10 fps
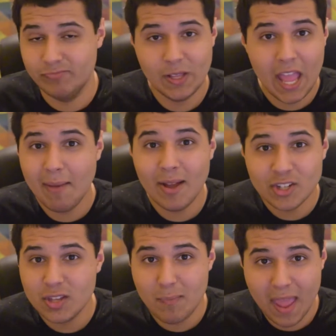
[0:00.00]
game
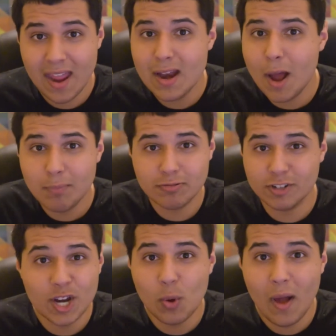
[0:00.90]
actually panned out
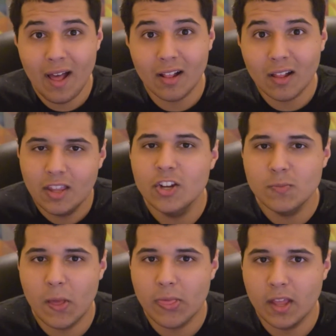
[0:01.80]
pretty well. Here's
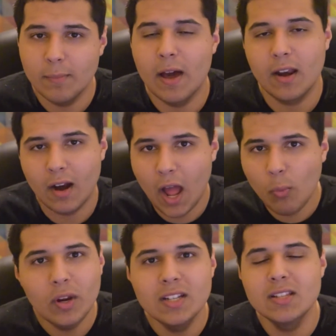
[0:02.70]
my thing about it. I
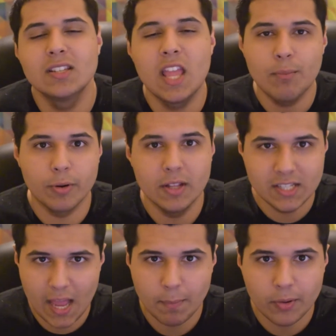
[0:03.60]
went into this game pretty
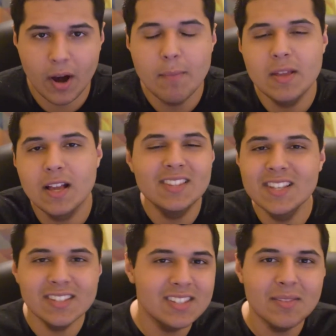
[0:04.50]
tepid, right? Because
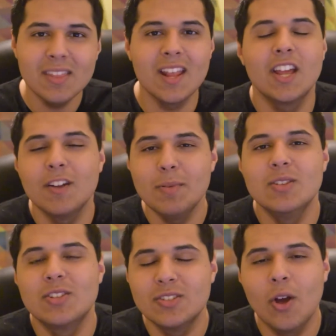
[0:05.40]
this is something that could have been
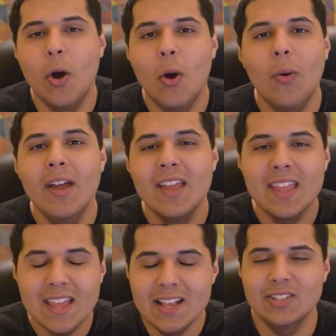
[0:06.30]
so
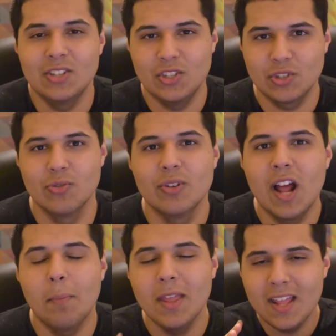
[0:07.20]
easily screwed
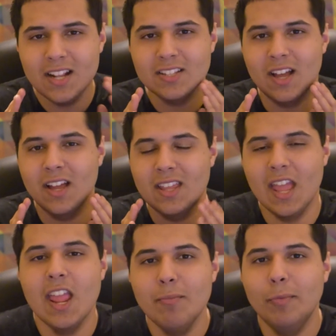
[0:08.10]
up. It is a
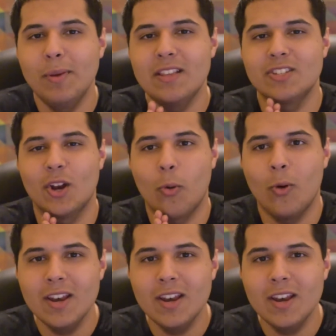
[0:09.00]
game based on one